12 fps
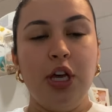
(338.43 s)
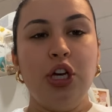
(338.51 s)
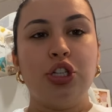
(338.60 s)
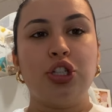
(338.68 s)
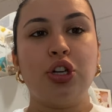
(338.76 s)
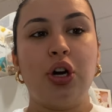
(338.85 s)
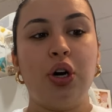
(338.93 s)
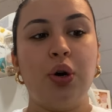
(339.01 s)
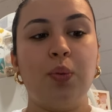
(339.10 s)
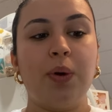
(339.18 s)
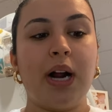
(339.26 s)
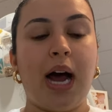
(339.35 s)
So
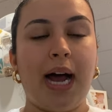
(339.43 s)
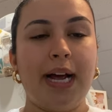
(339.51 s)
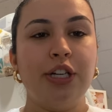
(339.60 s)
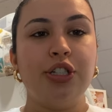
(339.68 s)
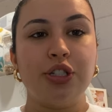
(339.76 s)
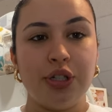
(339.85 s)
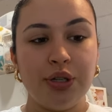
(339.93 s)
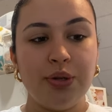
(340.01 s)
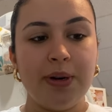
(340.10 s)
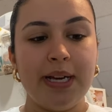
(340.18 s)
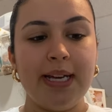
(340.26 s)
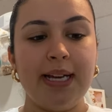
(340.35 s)
what I do
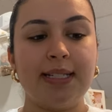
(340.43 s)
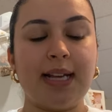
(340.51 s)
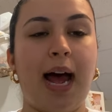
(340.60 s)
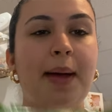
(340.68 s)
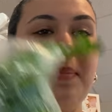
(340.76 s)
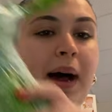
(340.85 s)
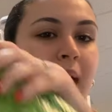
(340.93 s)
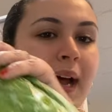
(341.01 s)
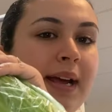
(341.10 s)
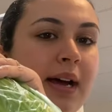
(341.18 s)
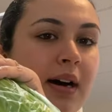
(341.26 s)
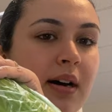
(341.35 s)
is I buy